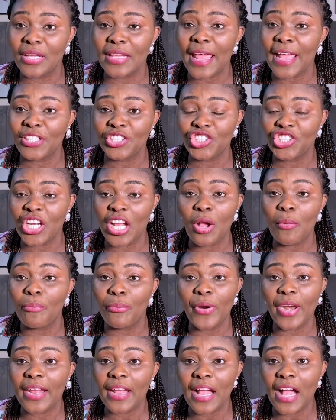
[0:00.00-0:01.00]
eggshell
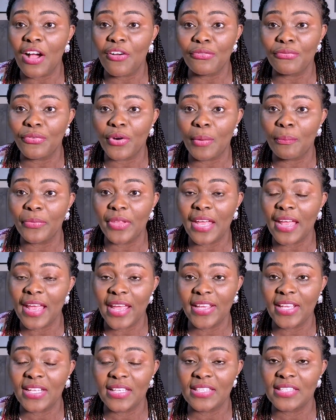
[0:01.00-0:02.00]
break out from the
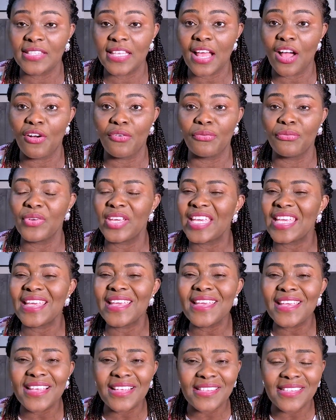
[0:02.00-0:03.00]
egg itself.
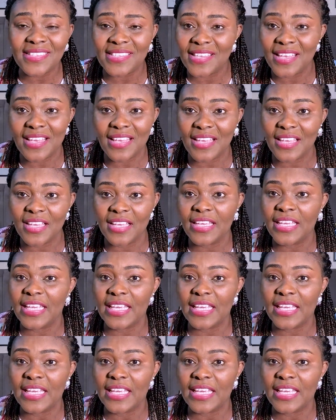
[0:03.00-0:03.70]
Easy.